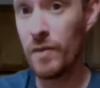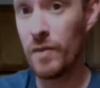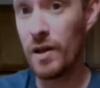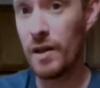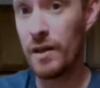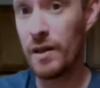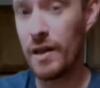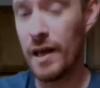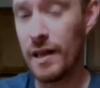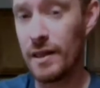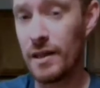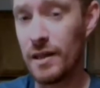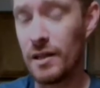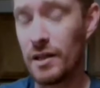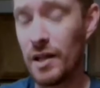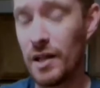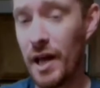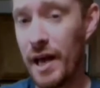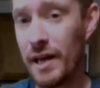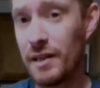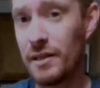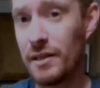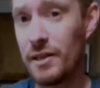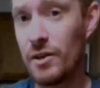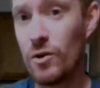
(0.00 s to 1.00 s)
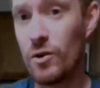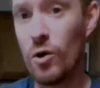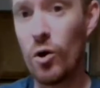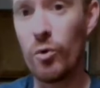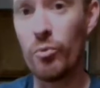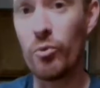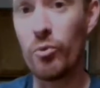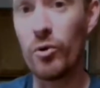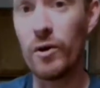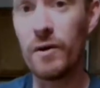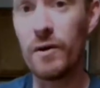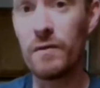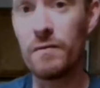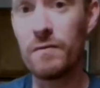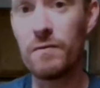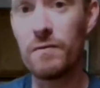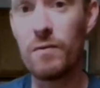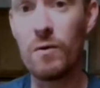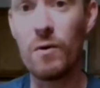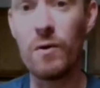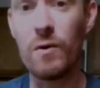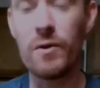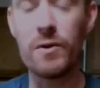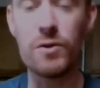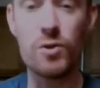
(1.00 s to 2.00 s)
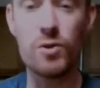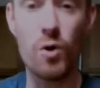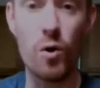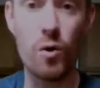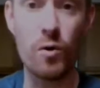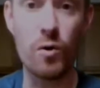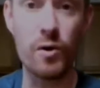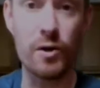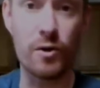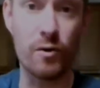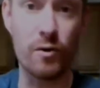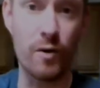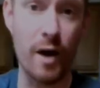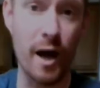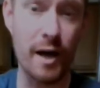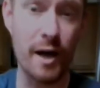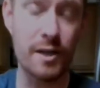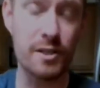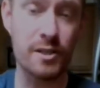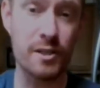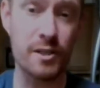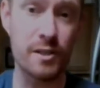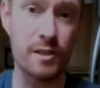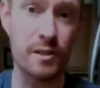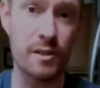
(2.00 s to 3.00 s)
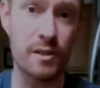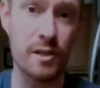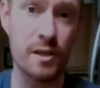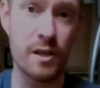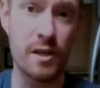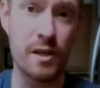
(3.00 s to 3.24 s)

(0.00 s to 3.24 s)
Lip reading: that the likely culprit for this whole interaction